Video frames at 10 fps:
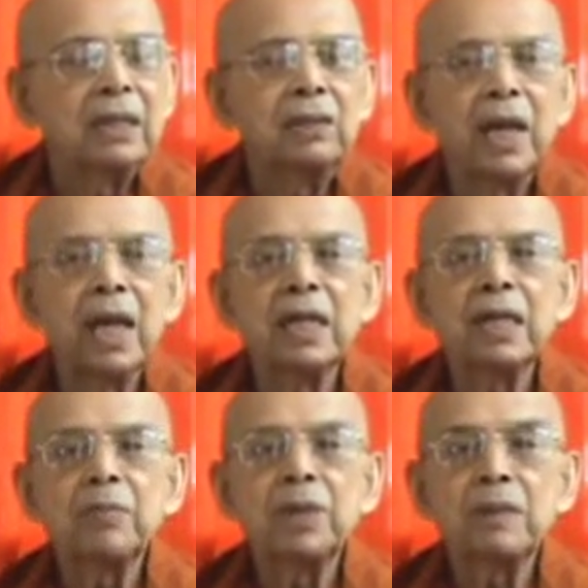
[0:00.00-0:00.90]
Then
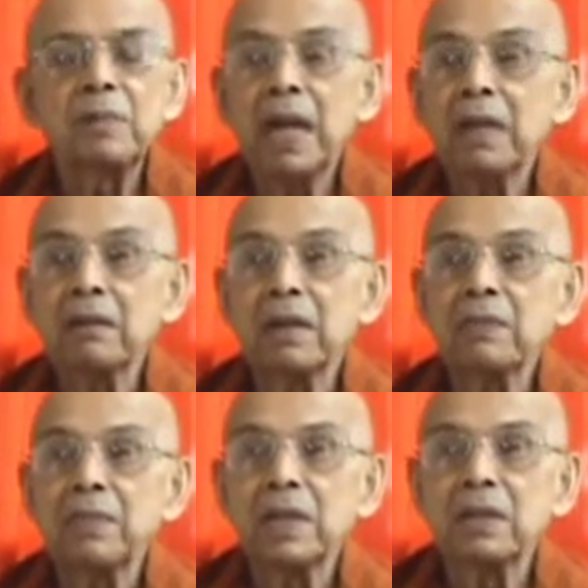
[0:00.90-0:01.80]
it
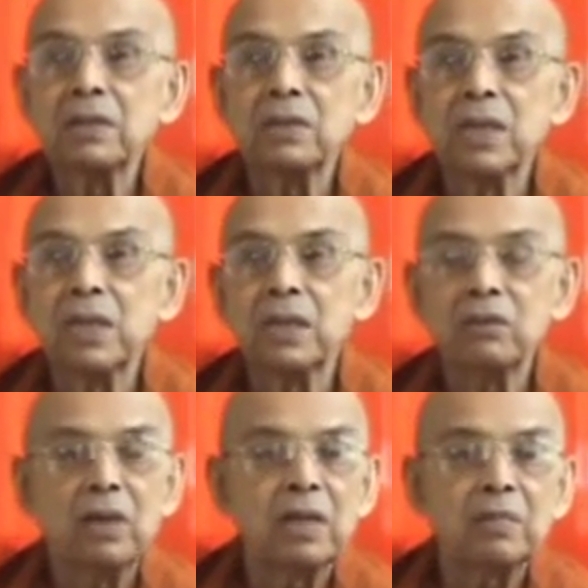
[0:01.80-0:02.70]
may degenerate,
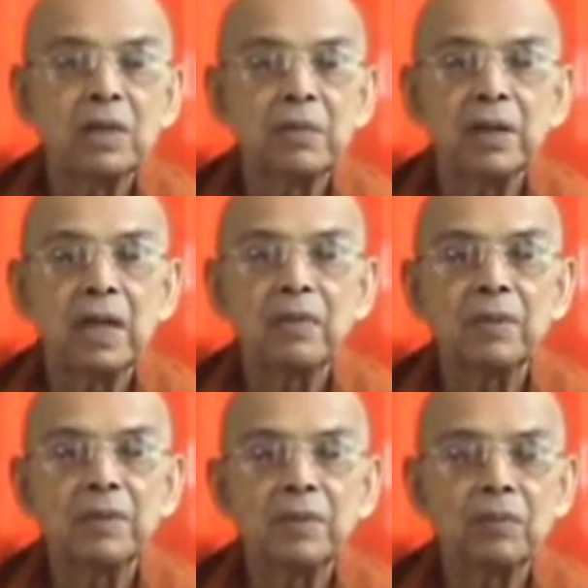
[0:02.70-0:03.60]
or it may become
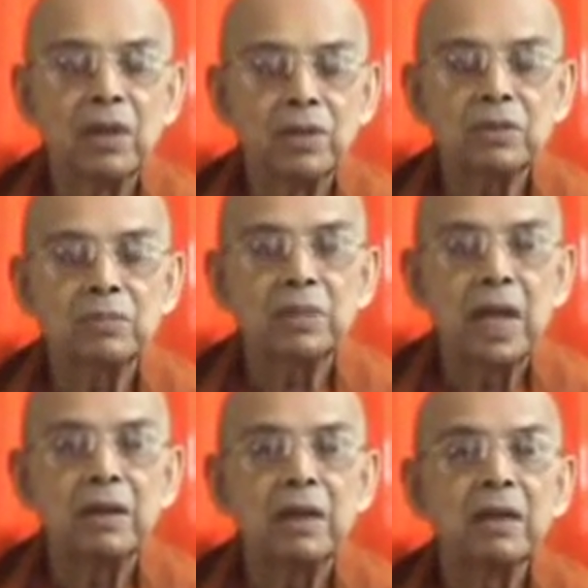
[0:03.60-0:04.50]
even worse by